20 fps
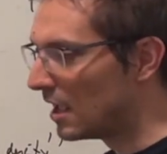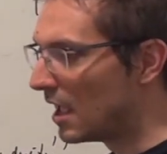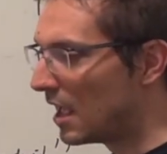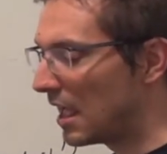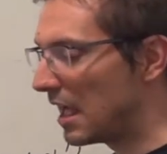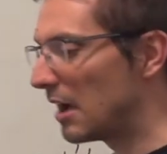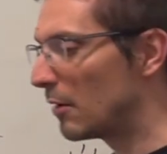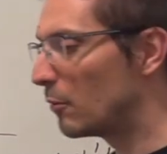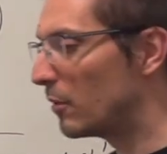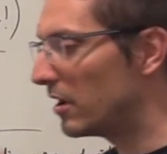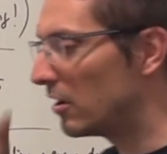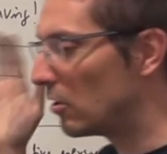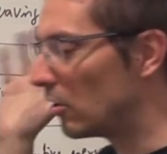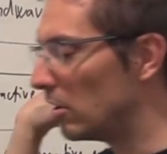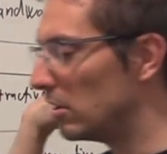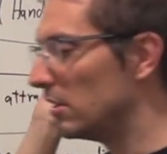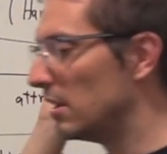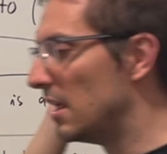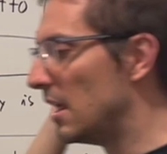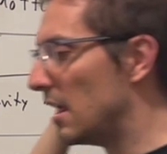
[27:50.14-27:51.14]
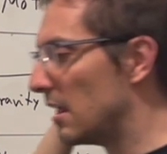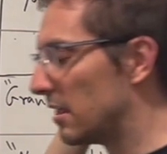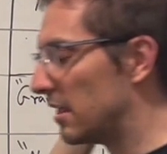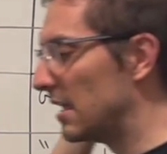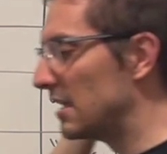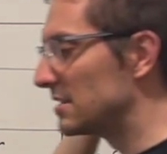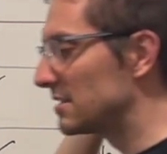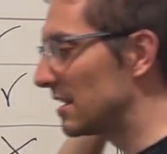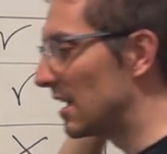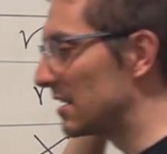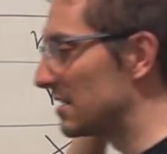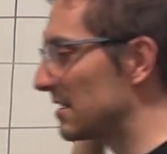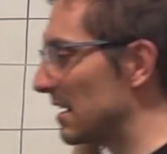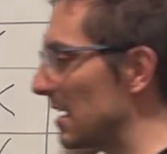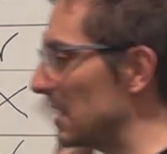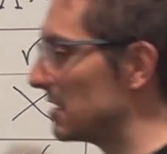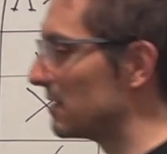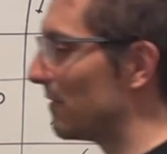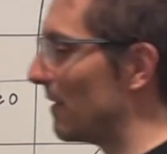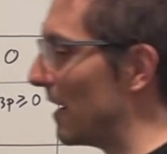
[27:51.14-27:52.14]
And we call things that
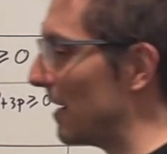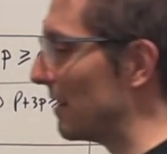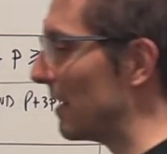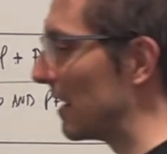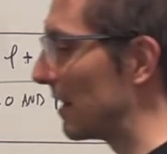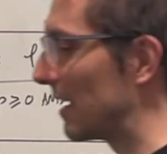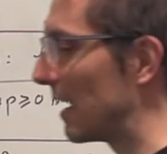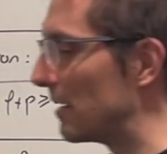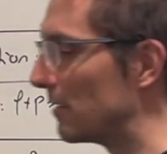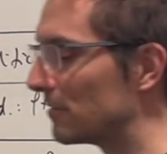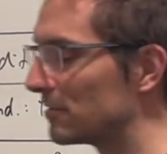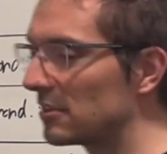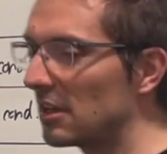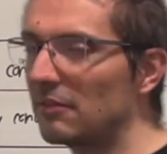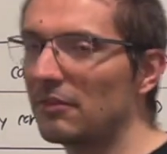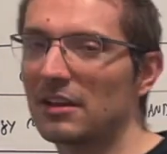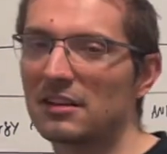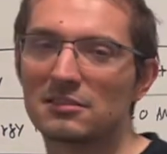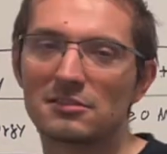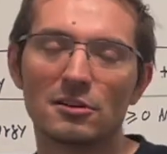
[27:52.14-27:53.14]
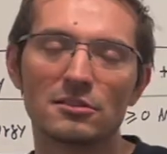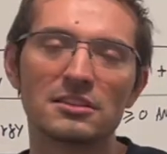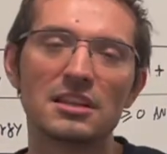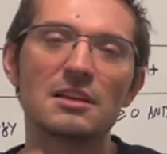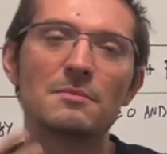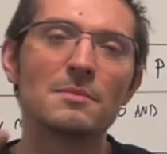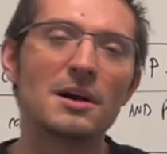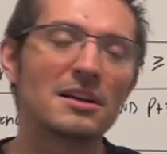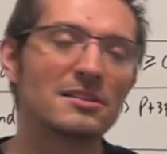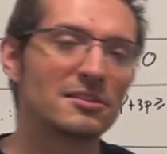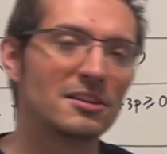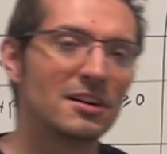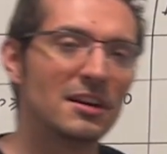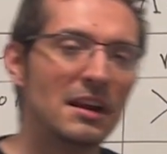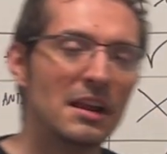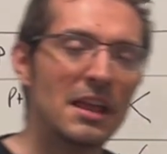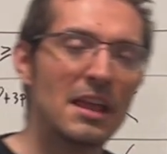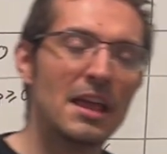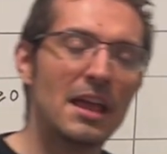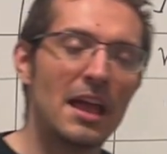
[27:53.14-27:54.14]
satisfy that kind of stuff exotic
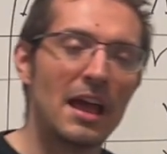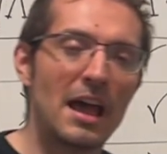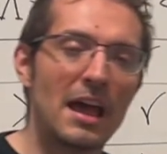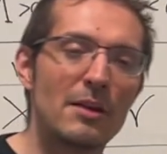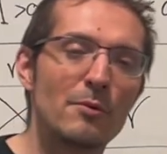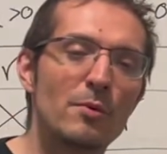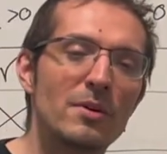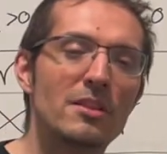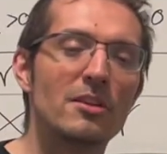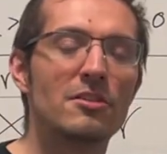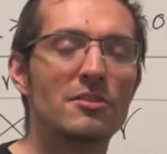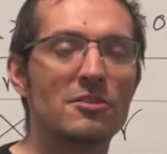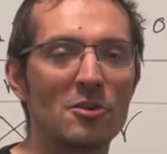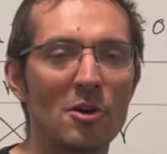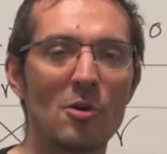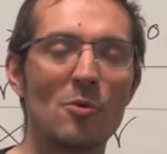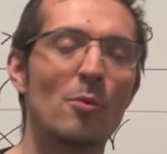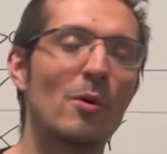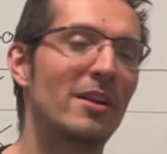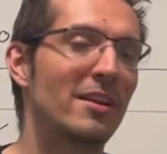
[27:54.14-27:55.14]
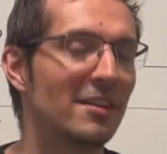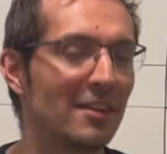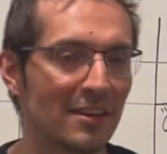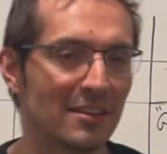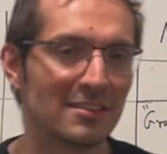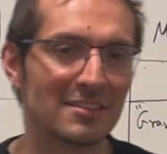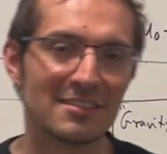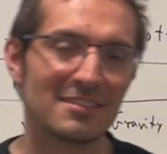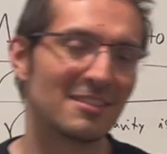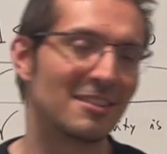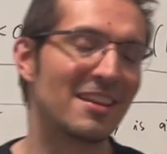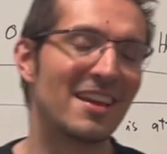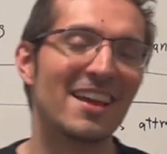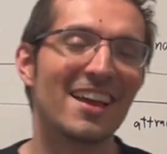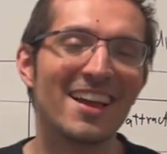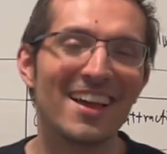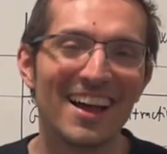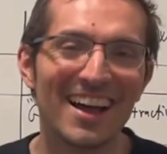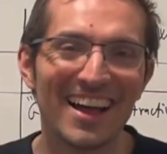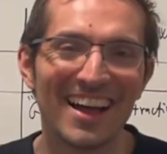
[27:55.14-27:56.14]
matter, and we don't know what it is.
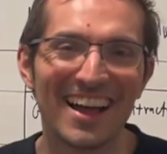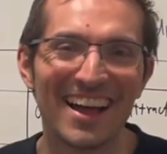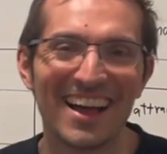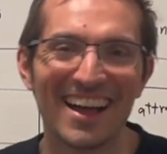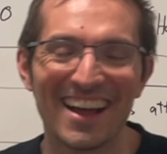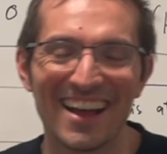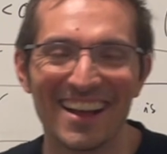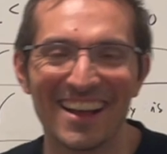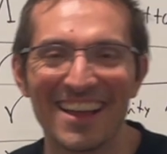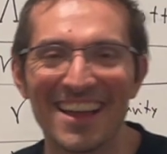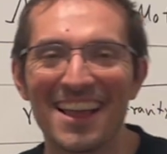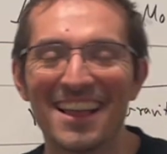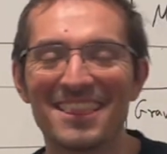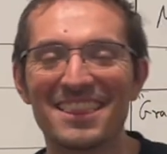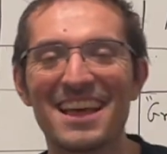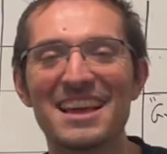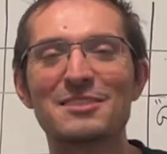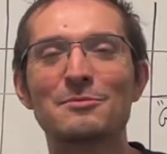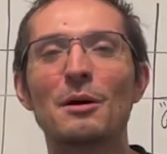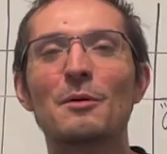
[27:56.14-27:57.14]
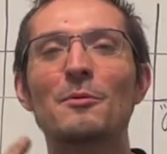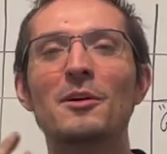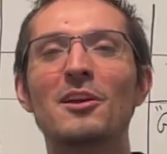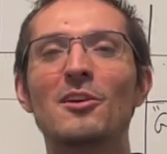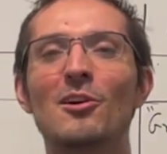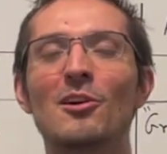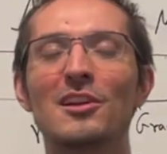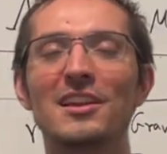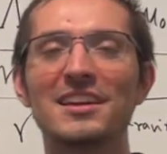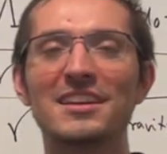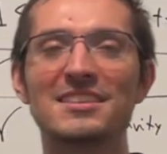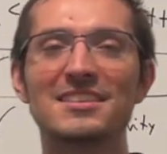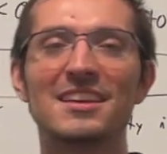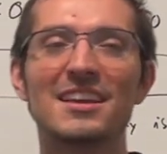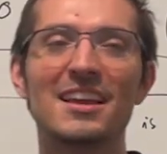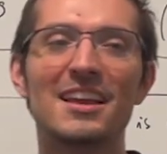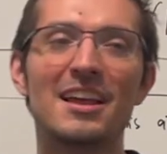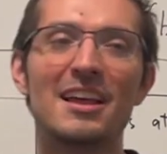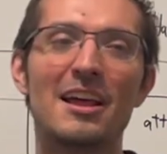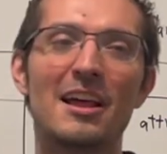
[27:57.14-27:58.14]
That's why we call it
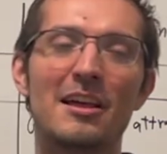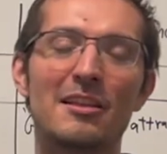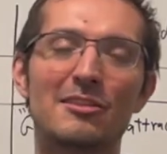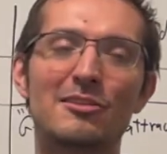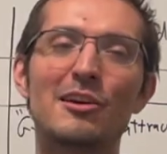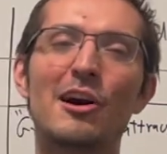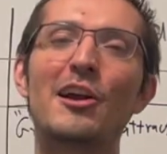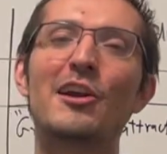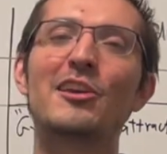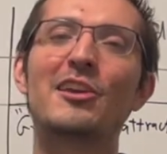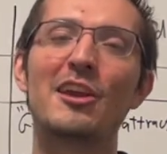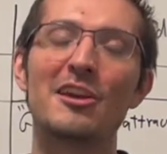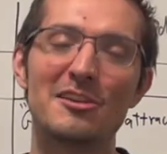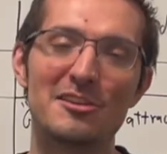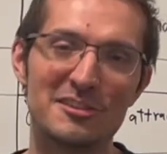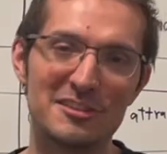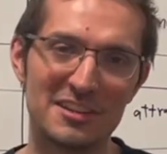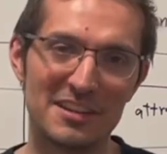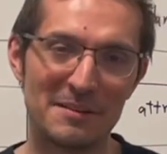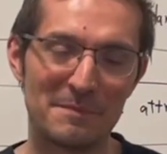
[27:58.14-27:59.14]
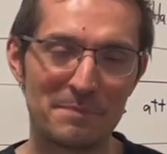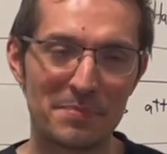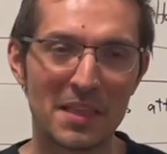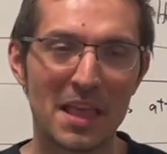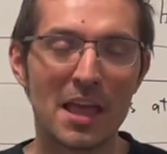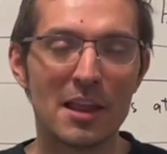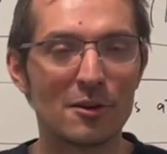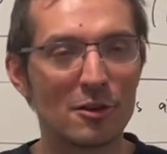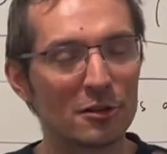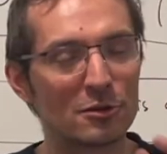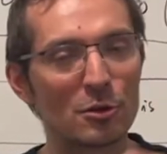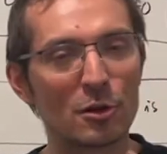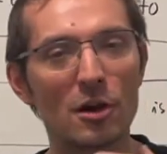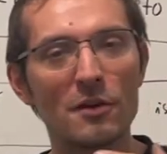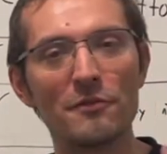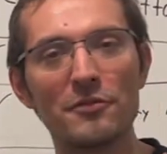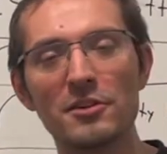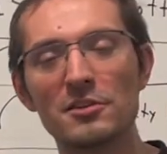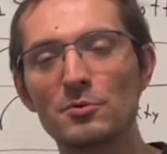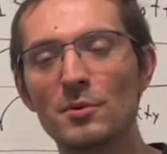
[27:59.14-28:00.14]
dark energy. Not to
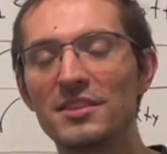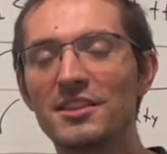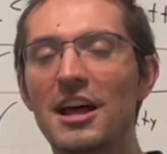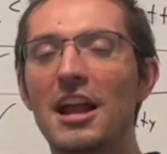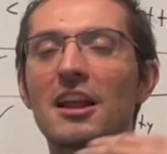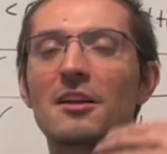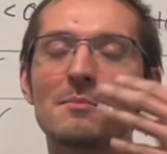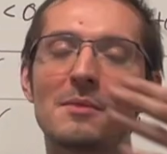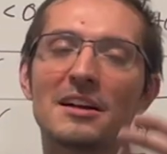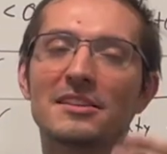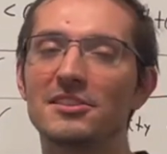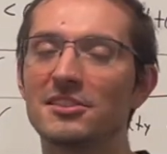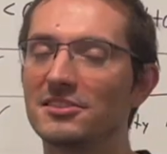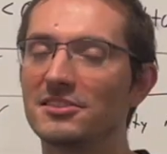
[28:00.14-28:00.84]
confuse with dark matter.